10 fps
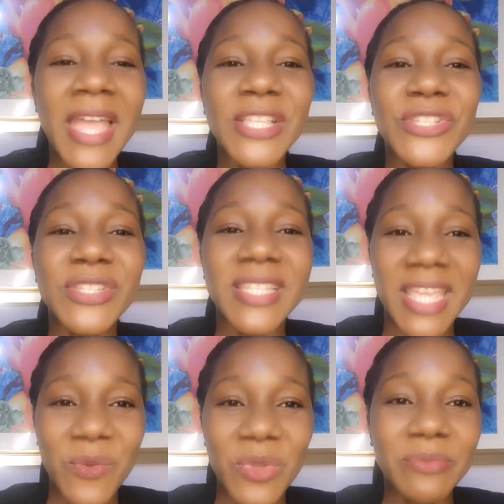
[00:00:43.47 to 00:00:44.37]

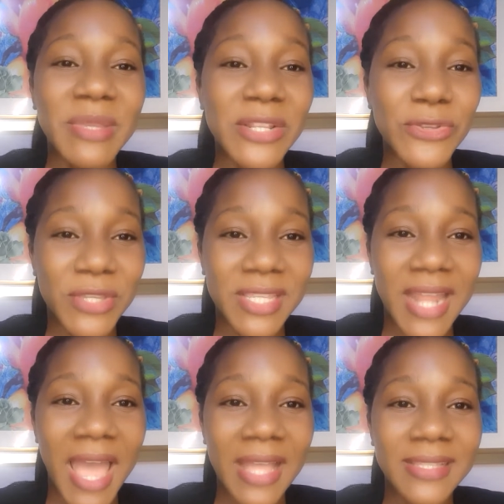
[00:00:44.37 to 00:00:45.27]
Today we'll be
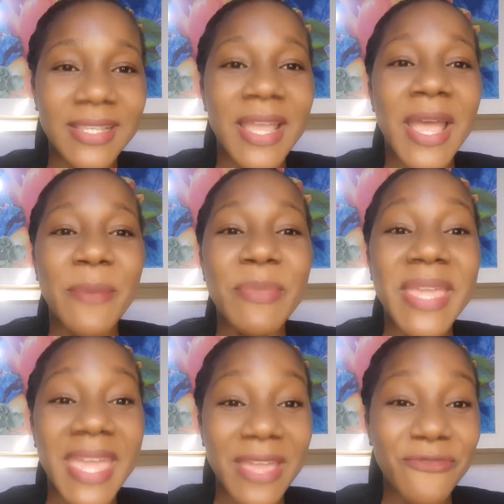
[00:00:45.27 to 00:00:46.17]
looking at
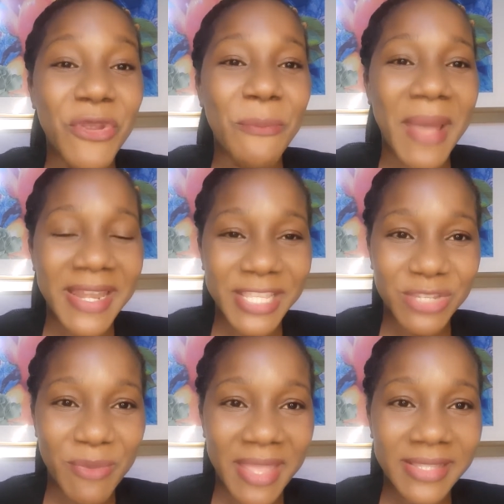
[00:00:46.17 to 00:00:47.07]
behavior
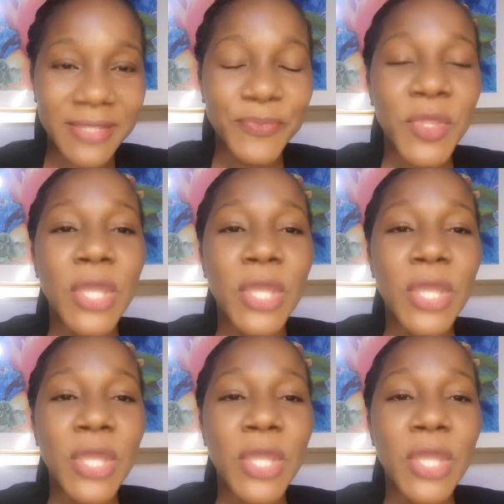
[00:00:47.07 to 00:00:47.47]
management.